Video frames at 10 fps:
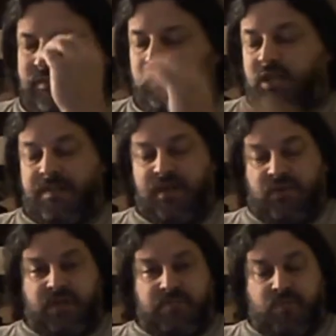we're going to be
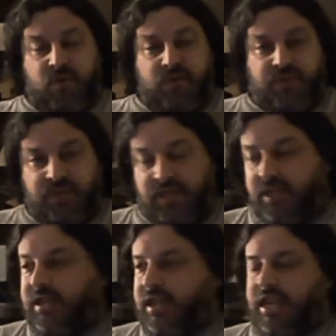doing both
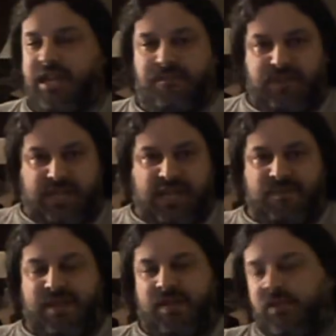the A M P
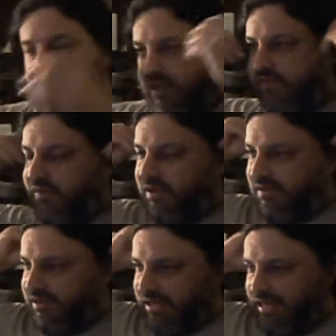M and the twenty-four
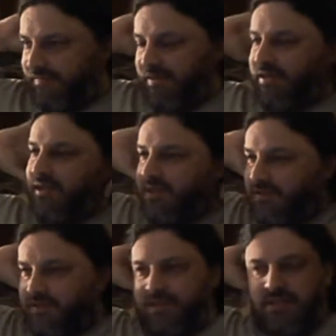hour time.
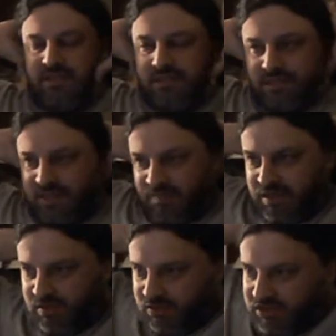This is going to be
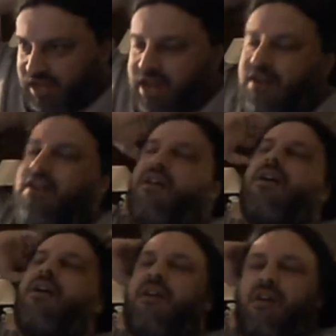the new standard.
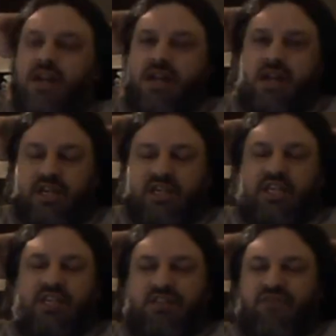Uh, I
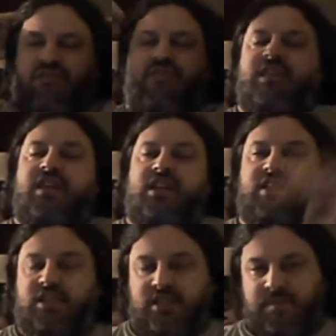just
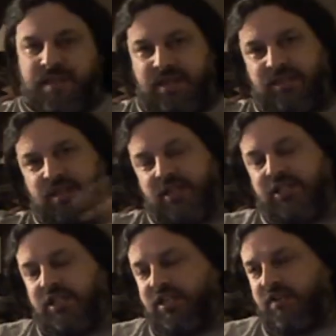finished the main
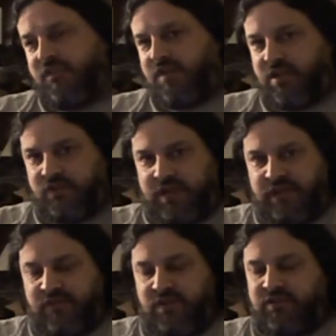section of uh,
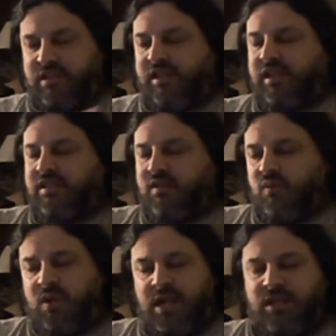train videos that I needed to
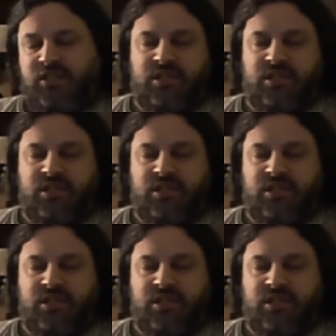watch.